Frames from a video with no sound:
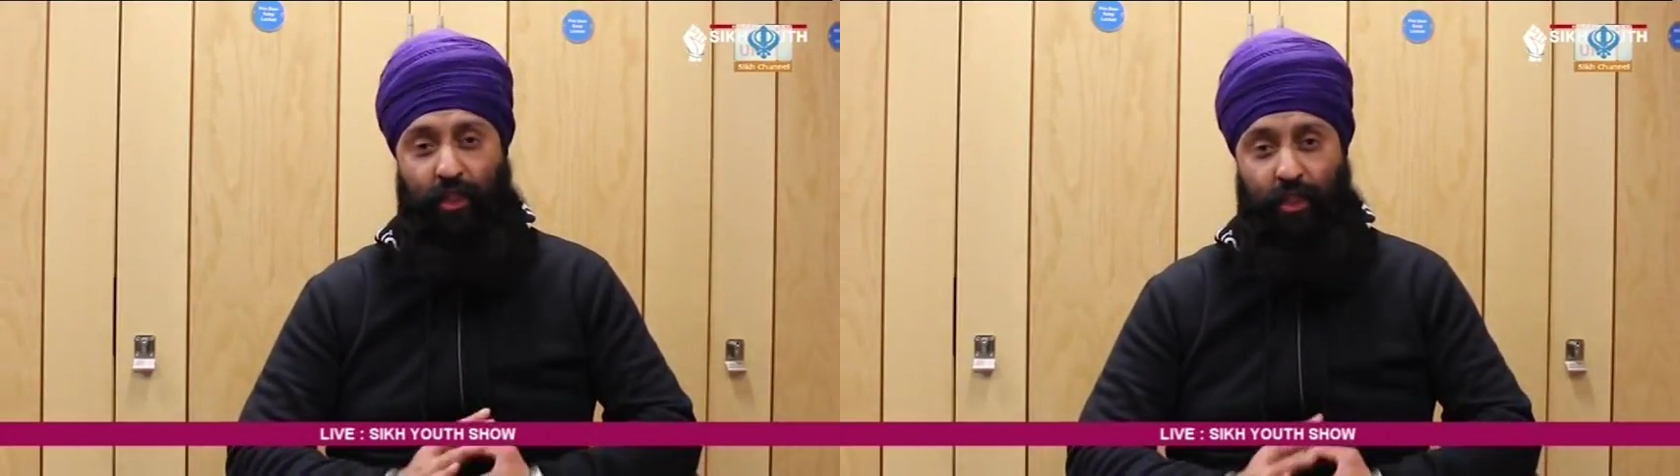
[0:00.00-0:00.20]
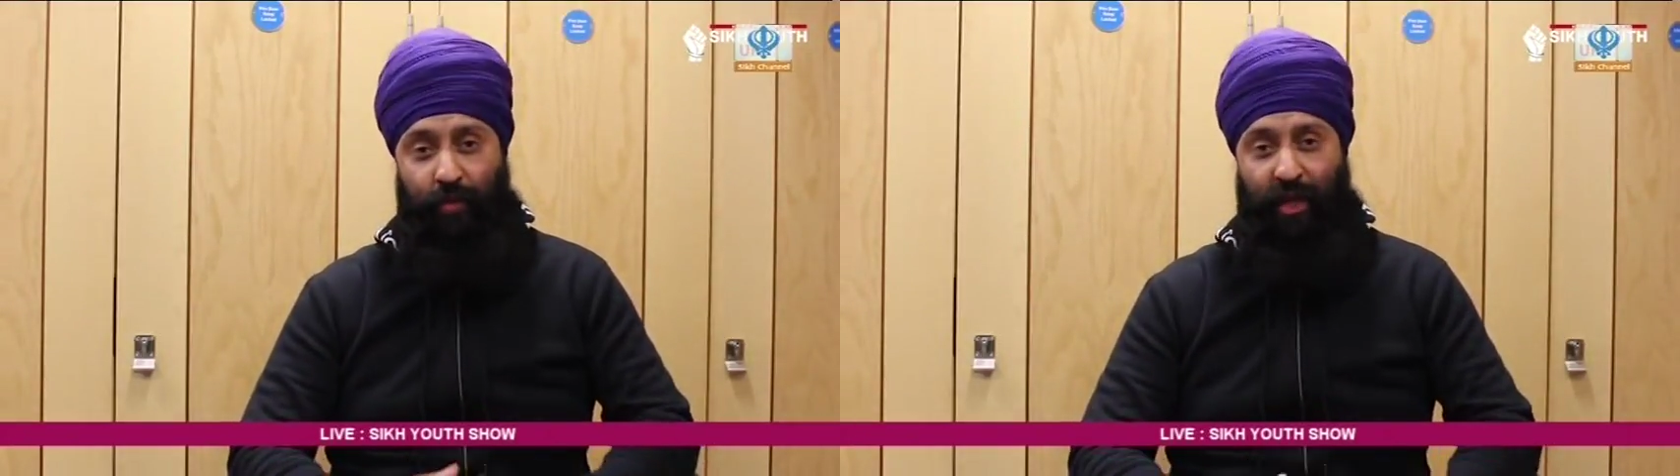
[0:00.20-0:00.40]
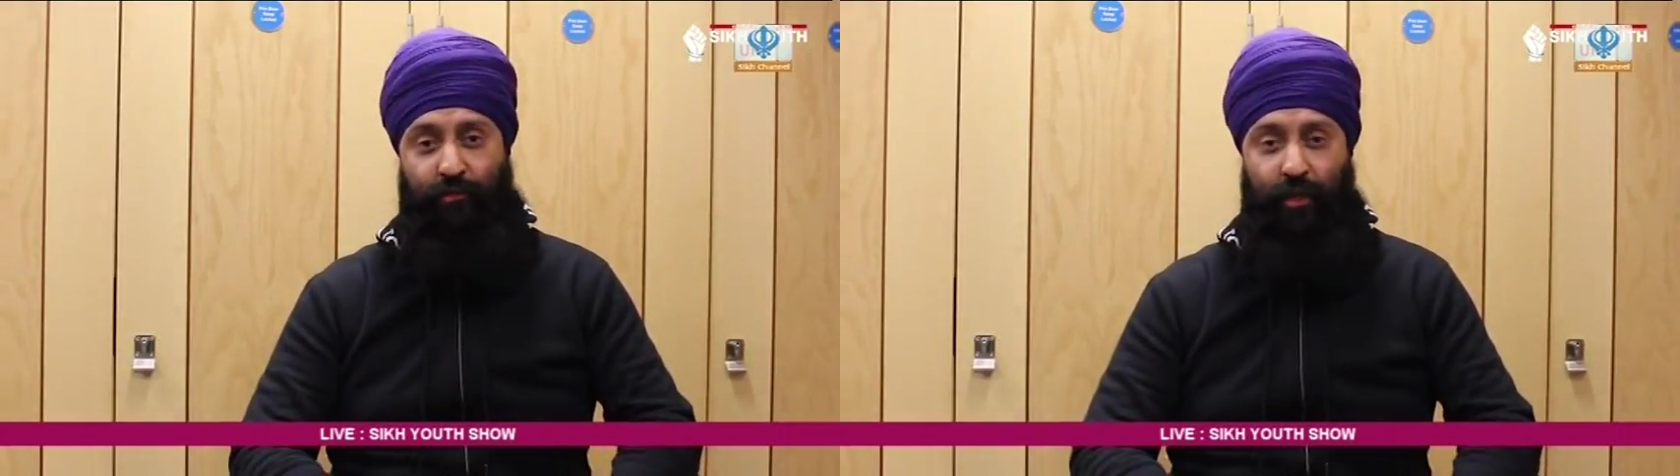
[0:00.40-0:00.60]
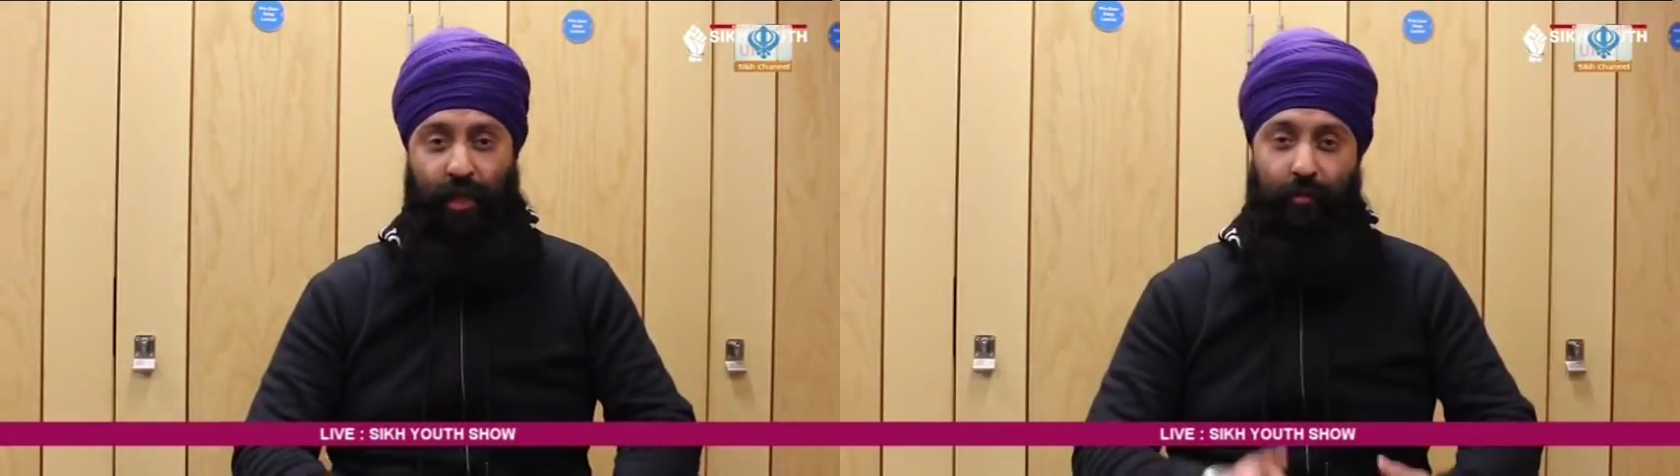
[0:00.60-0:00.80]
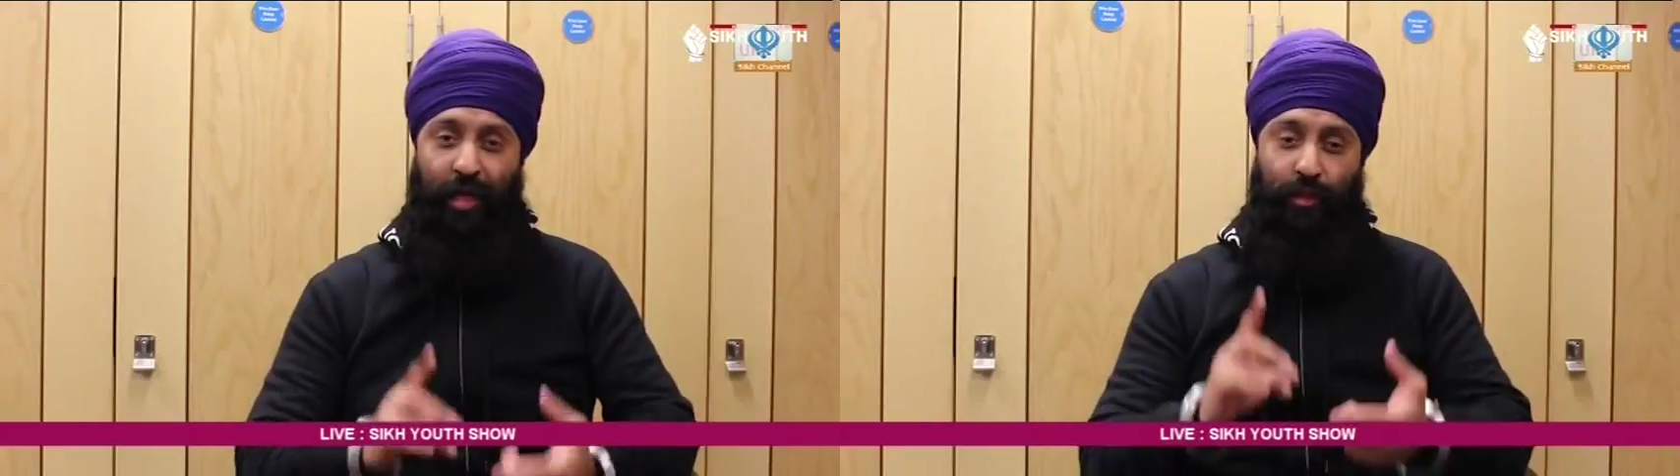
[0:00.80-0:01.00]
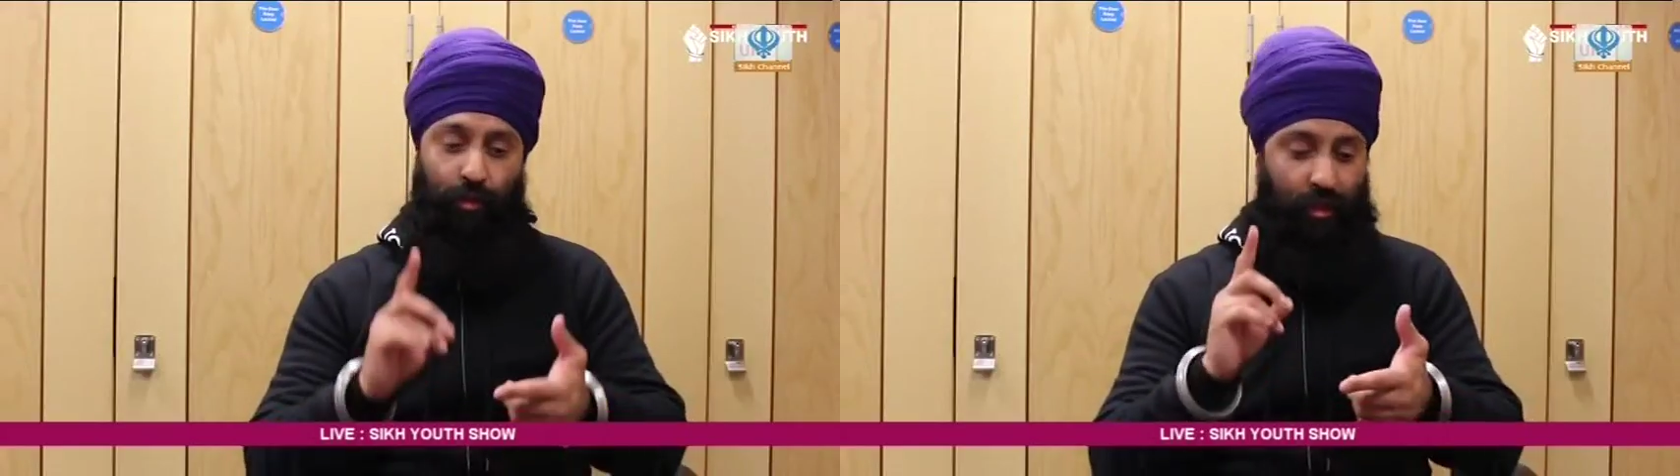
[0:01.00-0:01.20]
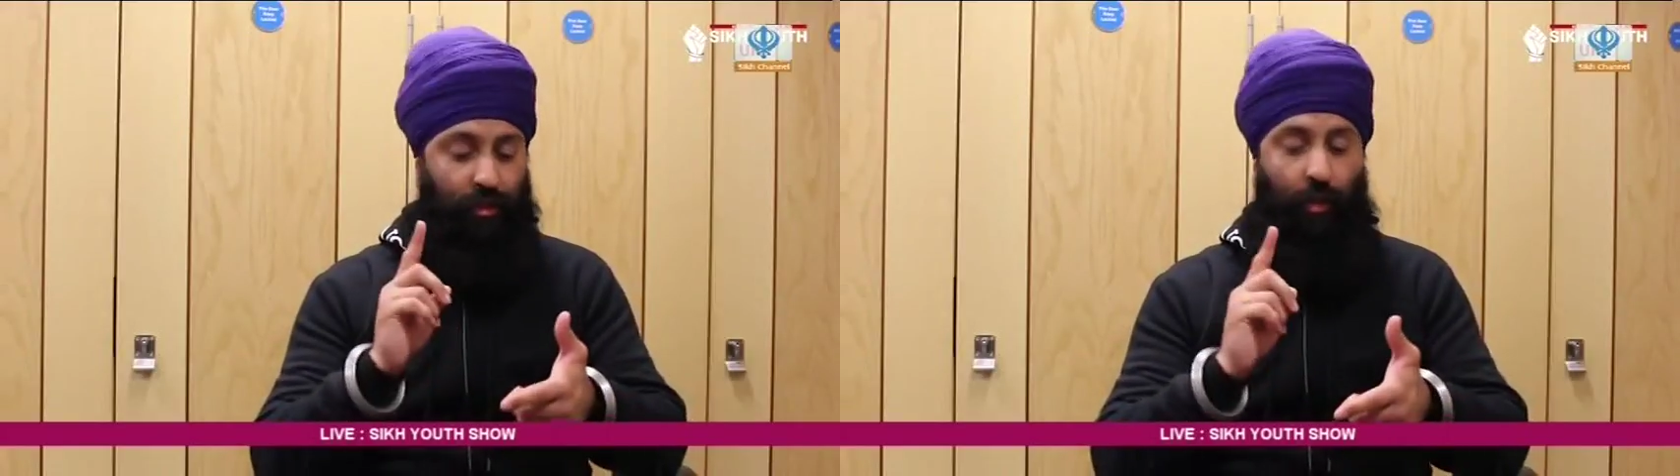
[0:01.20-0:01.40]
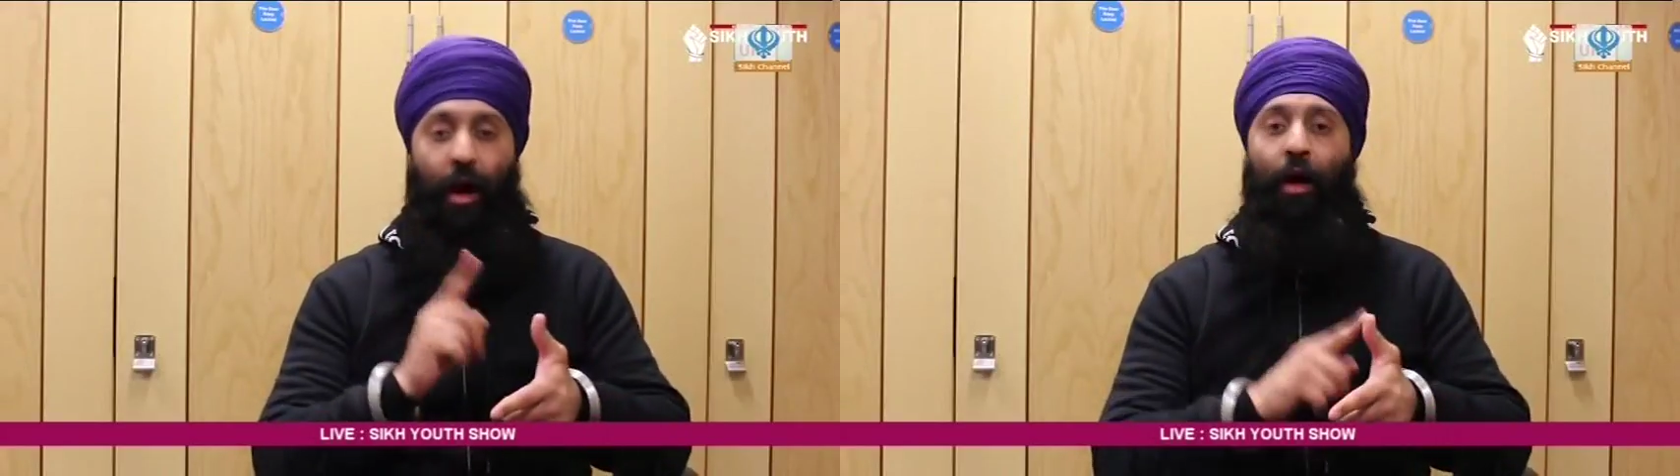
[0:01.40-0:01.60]
respectfully make sure there's
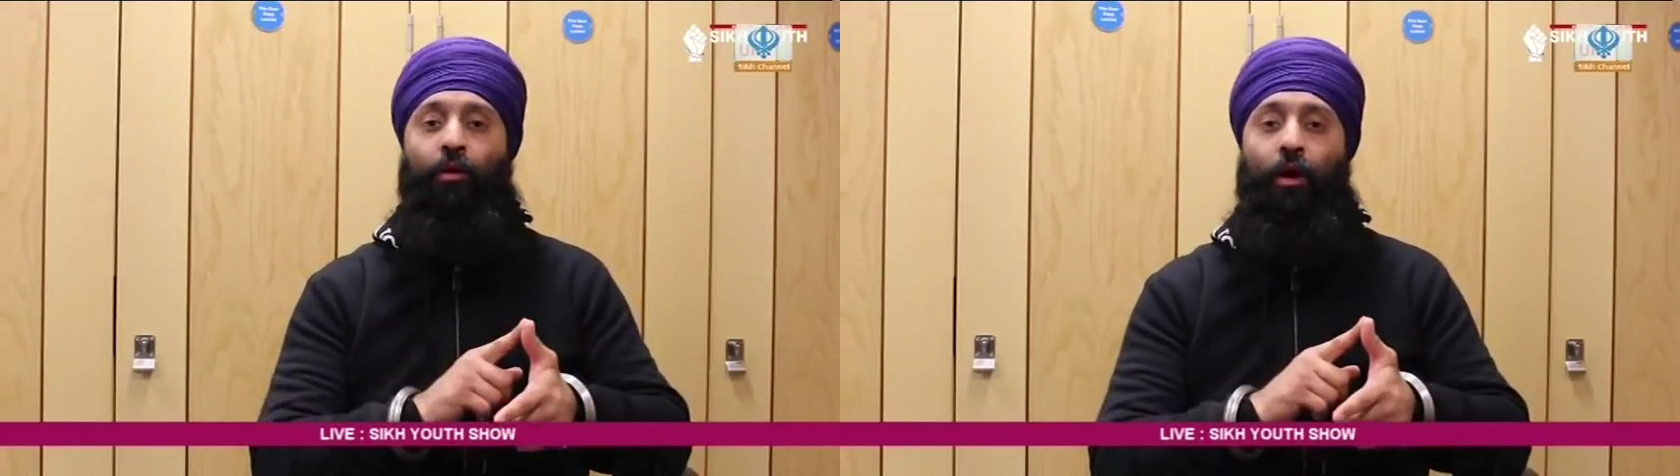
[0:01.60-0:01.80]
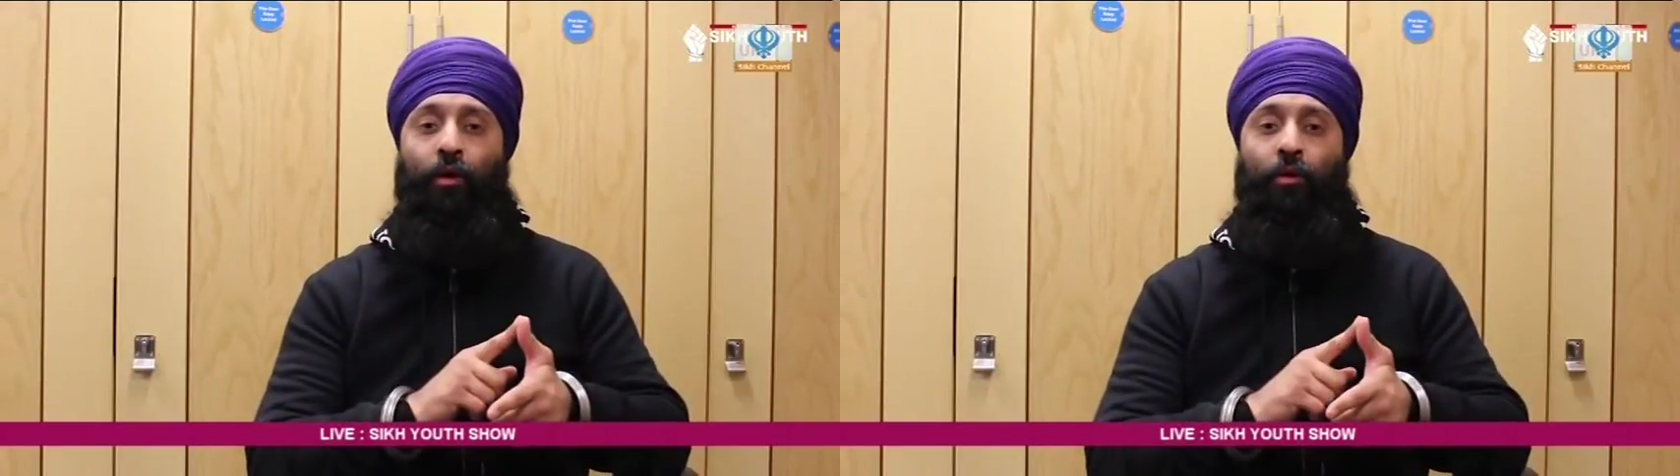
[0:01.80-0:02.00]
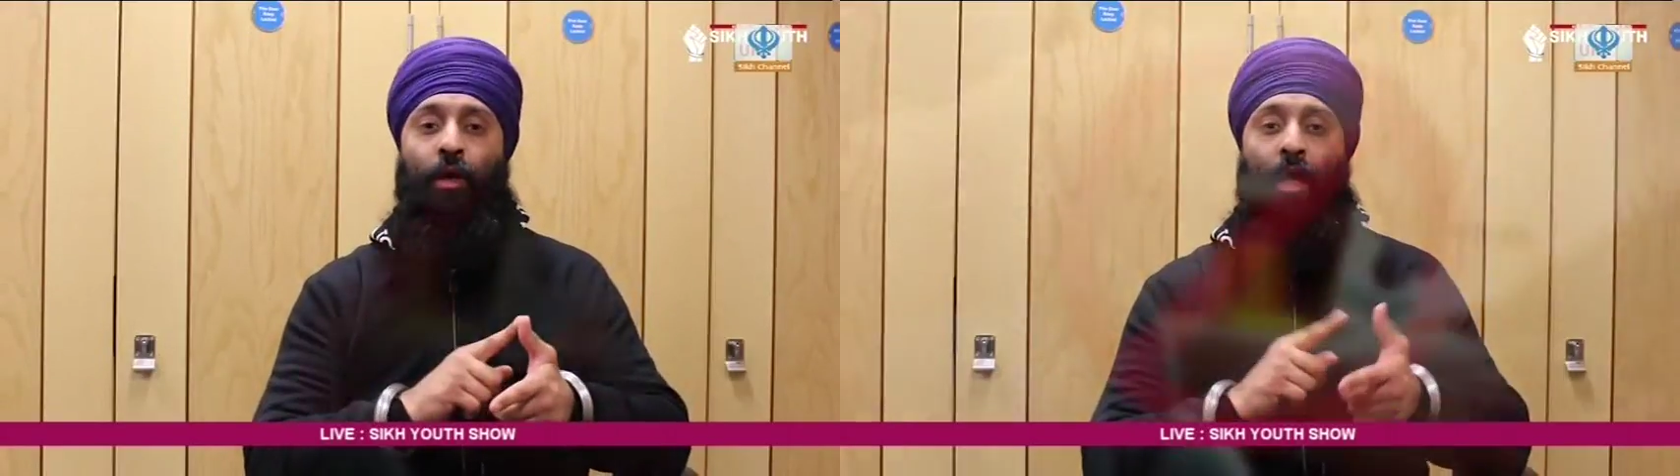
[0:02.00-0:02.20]
no alcohol,